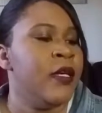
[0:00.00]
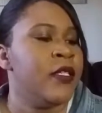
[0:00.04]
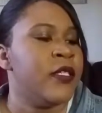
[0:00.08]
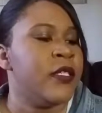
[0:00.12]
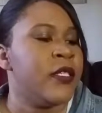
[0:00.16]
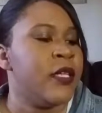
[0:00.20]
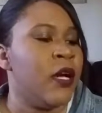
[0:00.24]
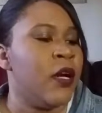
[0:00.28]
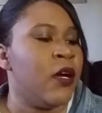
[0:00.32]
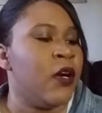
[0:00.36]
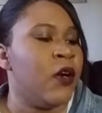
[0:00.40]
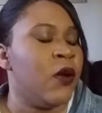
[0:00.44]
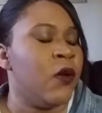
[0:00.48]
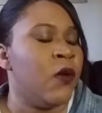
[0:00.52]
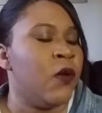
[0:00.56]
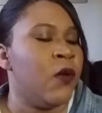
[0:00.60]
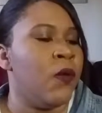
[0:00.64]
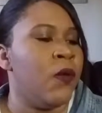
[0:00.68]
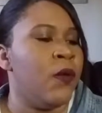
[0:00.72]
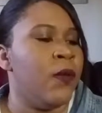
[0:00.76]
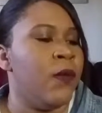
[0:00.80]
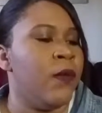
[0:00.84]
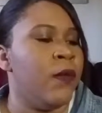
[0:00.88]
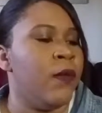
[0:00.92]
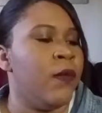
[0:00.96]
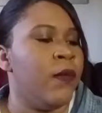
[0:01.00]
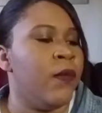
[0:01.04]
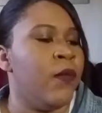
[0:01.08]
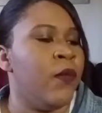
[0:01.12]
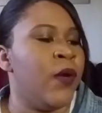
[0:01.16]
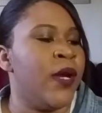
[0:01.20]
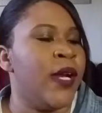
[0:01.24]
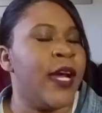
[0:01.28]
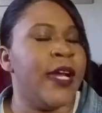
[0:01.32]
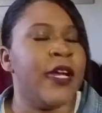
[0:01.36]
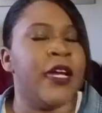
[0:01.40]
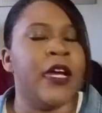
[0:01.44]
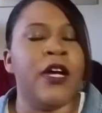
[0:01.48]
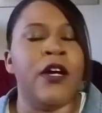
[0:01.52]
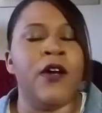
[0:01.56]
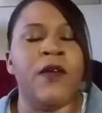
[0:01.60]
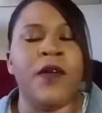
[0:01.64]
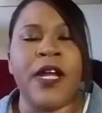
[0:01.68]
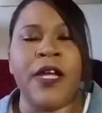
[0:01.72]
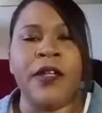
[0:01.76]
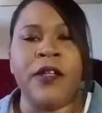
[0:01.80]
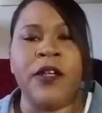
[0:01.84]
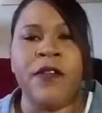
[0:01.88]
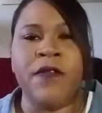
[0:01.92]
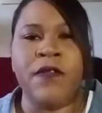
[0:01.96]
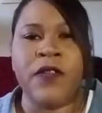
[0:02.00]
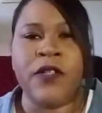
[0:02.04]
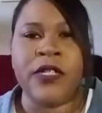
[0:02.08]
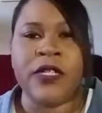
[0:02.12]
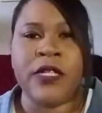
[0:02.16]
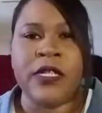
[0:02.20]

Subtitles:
So when I go and I look for